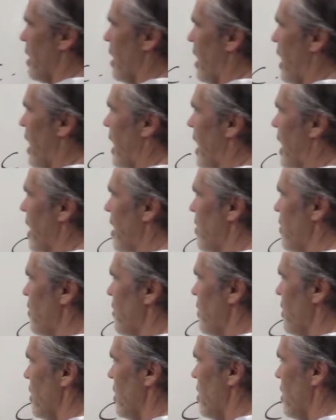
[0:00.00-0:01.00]

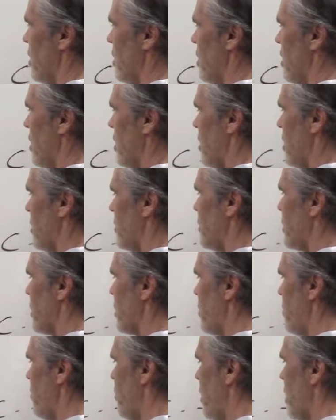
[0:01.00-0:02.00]
have
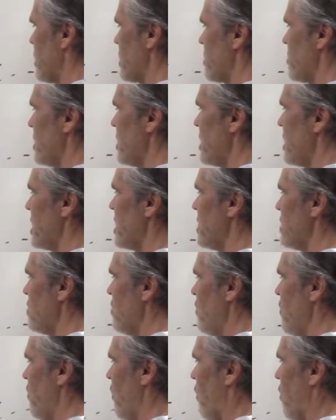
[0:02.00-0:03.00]
the possibility
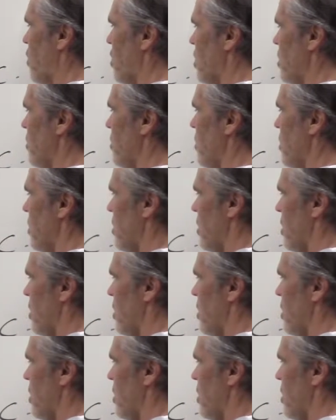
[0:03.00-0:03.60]
to form